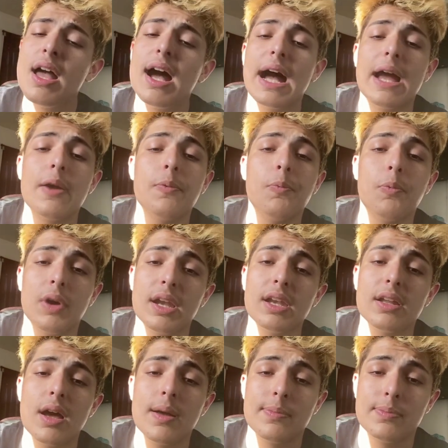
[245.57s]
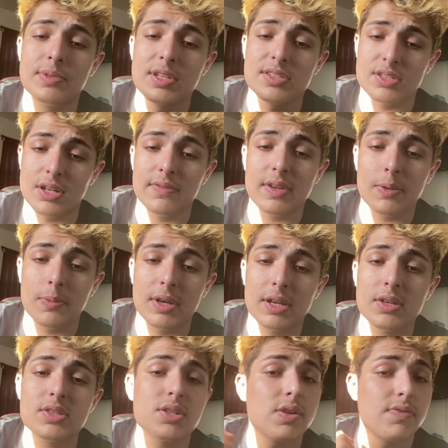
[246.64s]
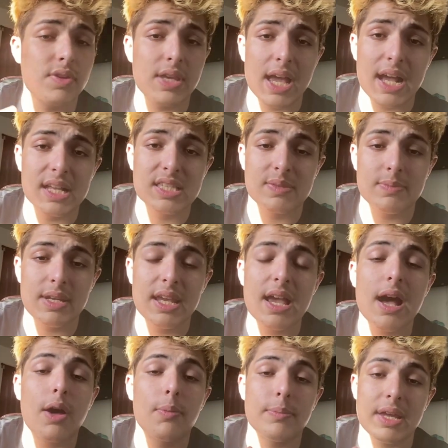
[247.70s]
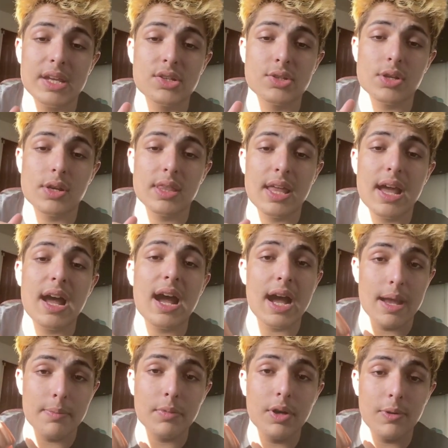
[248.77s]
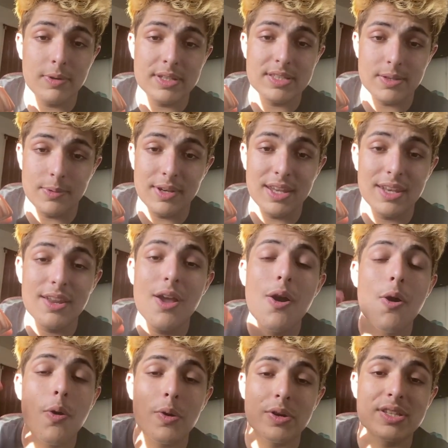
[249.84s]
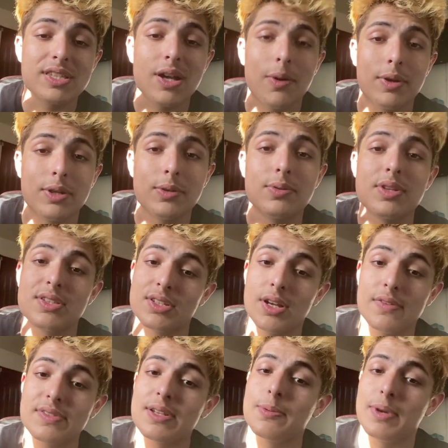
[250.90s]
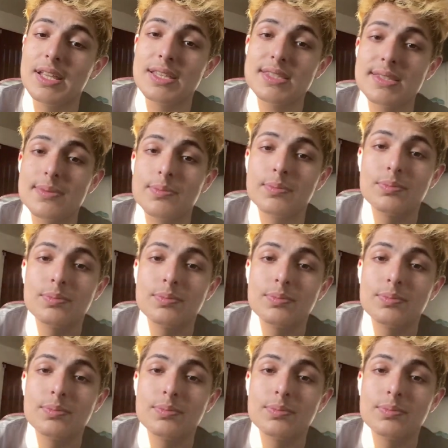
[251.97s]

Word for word: I want a deserving winner, so if you cast me, I'll make sure that I'm going to win, or someone who deserves it wins.